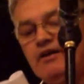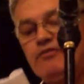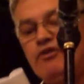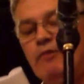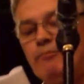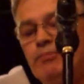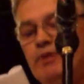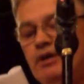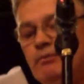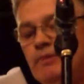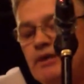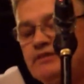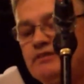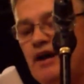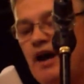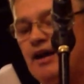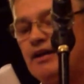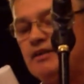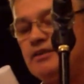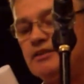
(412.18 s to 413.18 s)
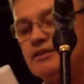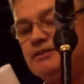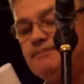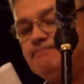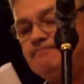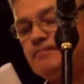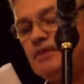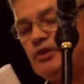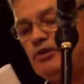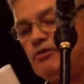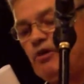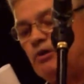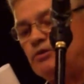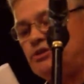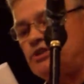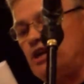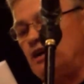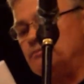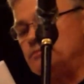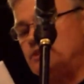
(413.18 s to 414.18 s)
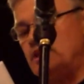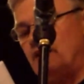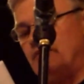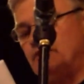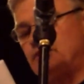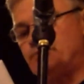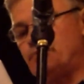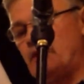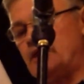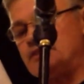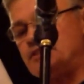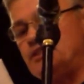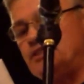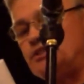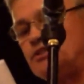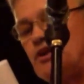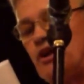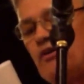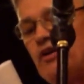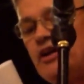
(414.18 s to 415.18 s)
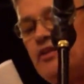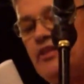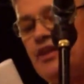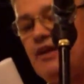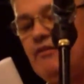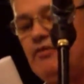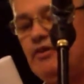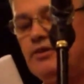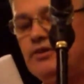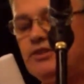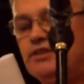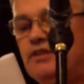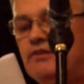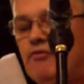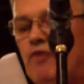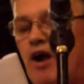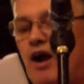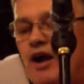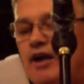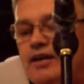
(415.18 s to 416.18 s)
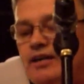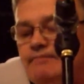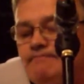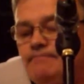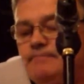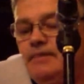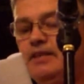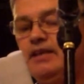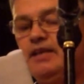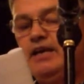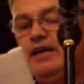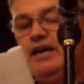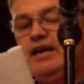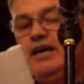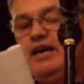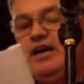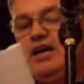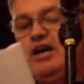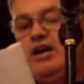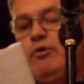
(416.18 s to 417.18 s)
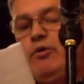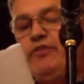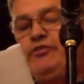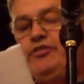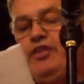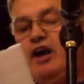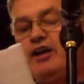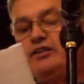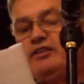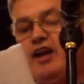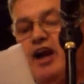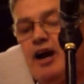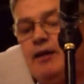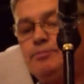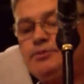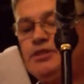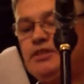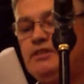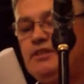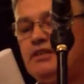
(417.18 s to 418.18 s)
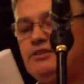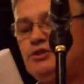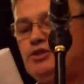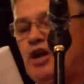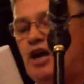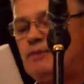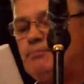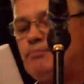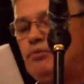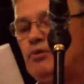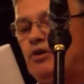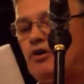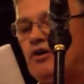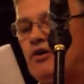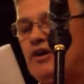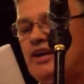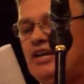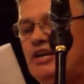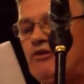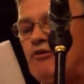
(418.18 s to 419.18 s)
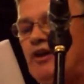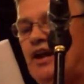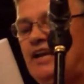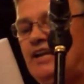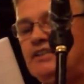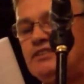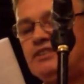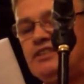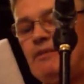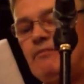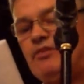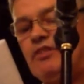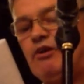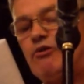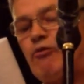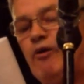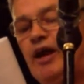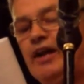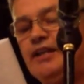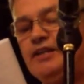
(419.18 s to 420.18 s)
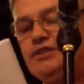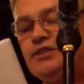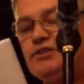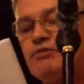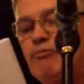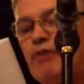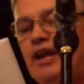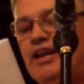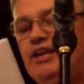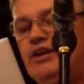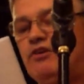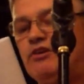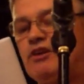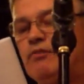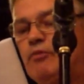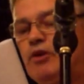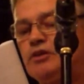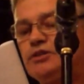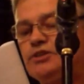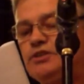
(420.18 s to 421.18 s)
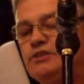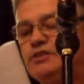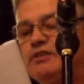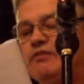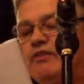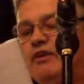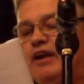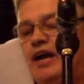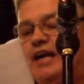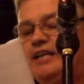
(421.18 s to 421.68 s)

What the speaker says: From Bill McDonald, who wrote CHUM's Elvis Presley story and the evolution of rock, with Doug Thompson and Chuck Bloor, he created some of the greatest radio commercials of the